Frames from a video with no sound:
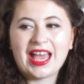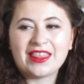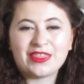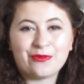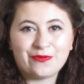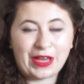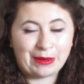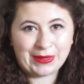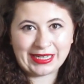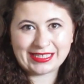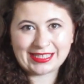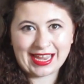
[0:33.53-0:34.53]
the
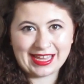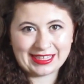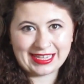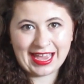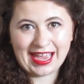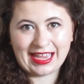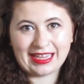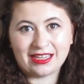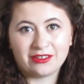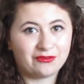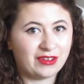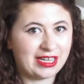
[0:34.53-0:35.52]
fabulous Kathy Hay,
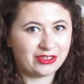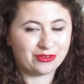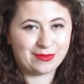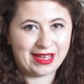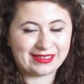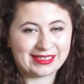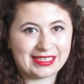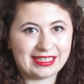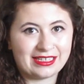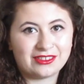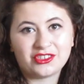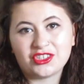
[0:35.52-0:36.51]
Rachel
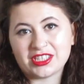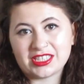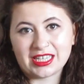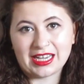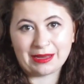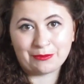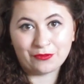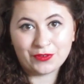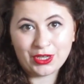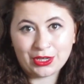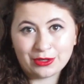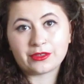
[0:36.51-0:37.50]
Maxey, just to name a
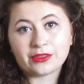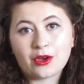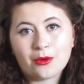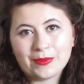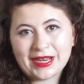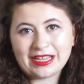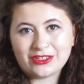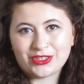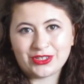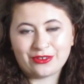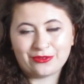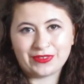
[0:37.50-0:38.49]
few. But the
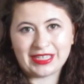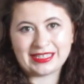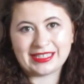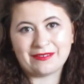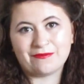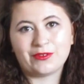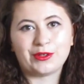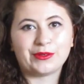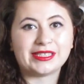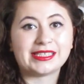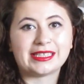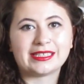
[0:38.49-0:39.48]
combination of these
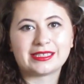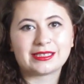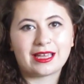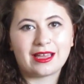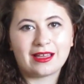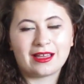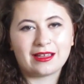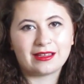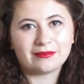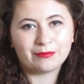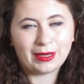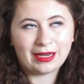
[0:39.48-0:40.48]
influences
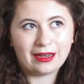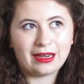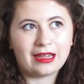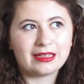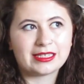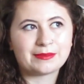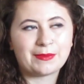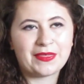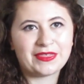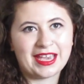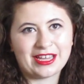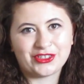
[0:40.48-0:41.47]
plus my
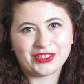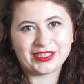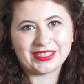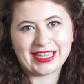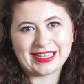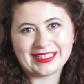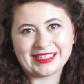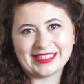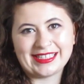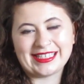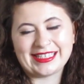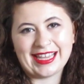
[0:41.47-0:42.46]
theatrical
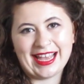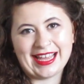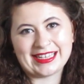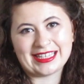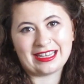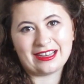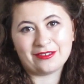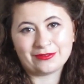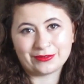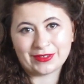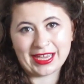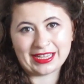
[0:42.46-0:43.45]
tendencies and a love
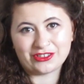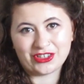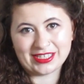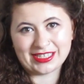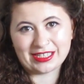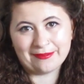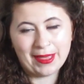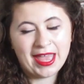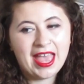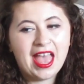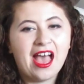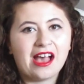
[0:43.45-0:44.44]
of getting dressed up
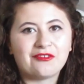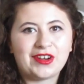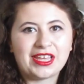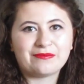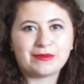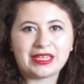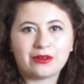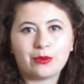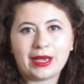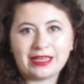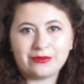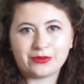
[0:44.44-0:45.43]
have led me
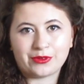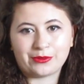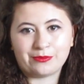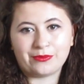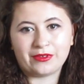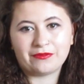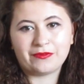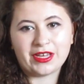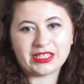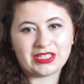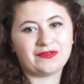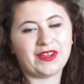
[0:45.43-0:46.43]
away from
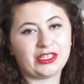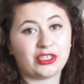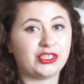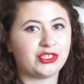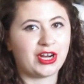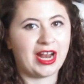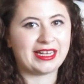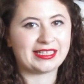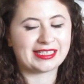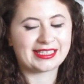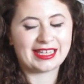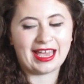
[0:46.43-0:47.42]
fast fashion
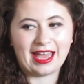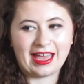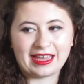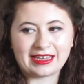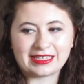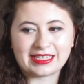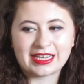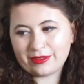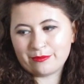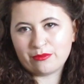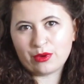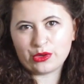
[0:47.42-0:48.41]
trends and the
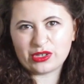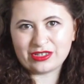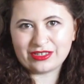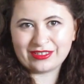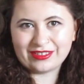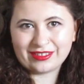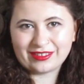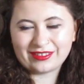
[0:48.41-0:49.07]
modern